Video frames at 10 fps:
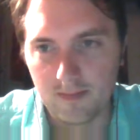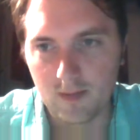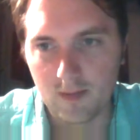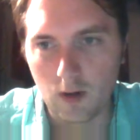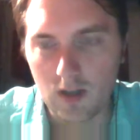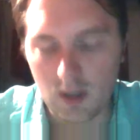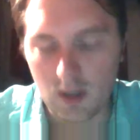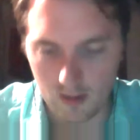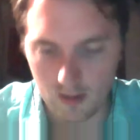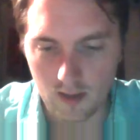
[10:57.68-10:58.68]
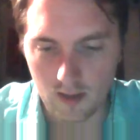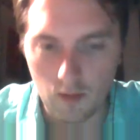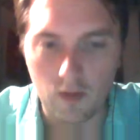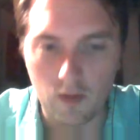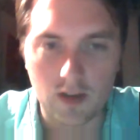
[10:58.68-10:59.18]
Chris saw the
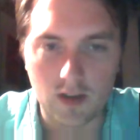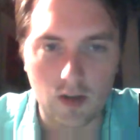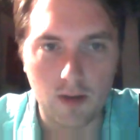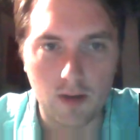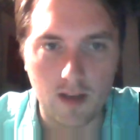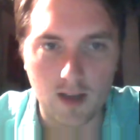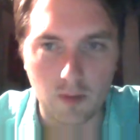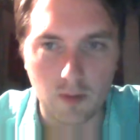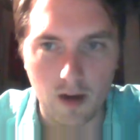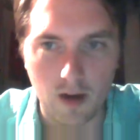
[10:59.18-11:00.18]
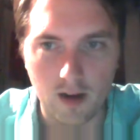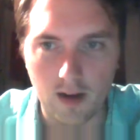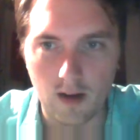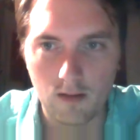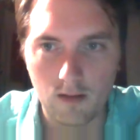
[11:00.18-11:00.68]
movie, so he's probably the expert on it now.